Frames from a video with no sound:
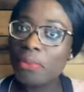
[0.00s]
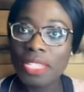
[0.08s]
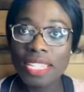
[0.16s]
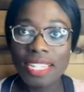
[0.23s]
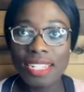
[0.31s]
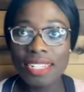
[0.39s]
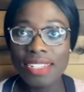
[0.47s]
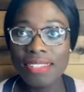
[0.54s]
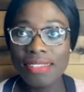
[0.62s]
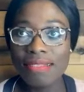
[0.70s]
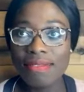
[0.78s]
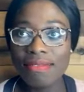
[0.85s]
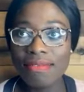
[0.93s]
we can
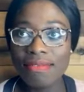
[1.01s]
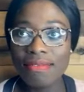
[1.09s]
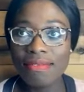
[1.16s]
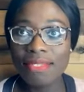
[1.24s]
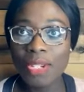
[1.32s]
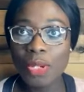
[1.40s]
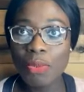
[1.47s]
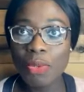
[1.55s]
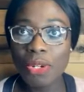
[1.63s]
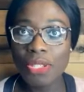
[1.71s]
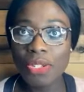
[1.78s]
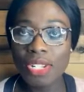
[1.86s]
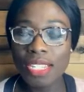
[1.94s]
go more
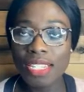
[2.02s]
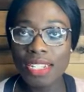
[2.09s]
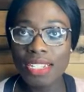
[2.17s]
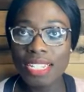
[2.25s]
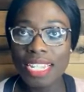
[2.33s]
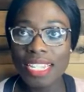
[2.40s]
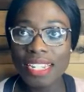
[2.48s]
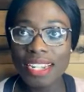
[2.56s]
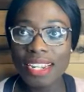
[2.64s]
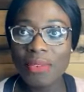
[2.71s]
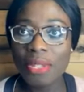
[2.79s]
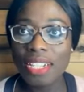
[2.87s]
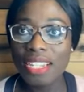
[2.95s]
into detail later.
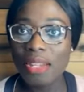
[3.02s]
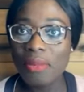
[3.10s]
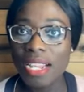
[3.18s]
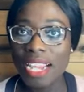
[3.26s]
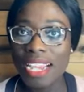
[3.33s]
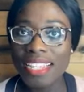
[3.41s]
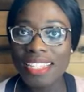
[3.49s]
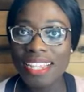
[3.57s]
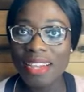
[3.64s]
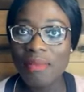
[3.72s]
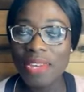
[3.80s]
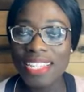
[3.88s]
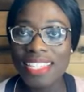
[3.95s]
Welcome, guys.
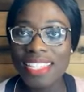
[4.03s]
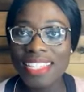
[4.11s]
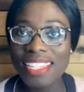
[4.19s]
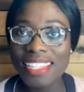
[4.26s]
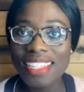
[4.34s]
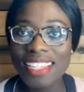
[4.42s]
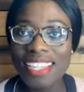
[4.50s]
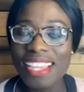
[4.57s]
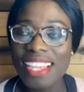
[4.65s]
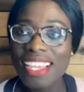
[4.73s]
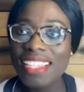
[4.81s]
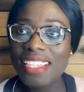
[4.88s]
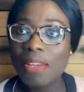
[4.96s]
I see
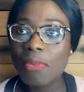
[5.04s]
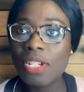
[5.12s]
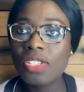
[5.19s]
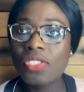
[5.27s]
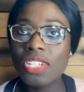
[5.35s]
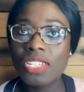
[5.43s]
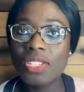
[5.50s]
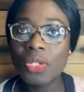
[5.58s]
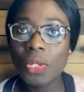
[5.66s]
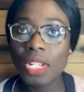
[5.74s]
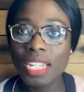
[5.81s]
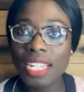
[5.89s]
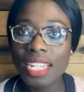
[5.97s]
someone just
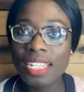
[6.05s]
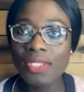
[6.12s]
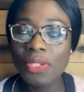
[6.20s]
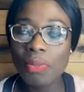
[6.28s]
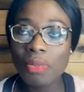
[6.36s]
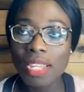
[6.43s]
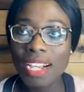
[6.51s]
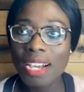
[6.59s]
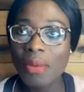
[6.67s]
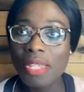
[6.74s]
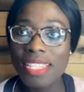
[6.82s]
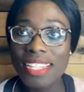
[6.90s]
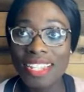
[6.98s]
joining in. Drop me a
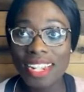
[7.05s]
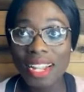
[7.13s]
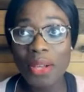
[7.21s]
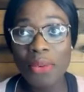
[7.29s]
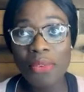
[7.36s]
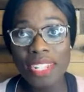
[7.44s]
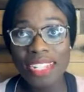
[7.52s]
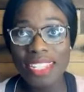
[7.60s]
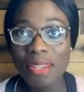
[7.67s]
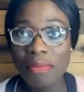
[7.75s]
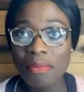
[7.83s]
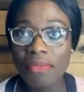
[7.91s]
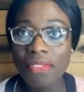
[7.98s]
comment and then I'll read
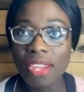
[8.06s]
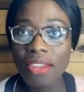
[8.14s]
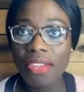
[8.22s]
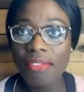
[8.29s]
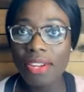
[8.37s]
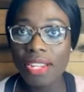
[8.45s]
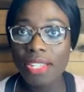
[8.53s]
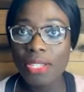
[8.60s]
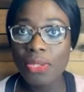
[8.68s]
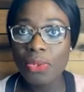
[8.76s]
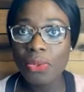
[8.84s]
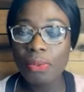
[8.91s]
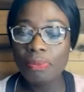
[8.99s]
them very, very
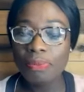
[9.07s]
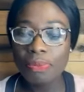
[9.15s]
soon.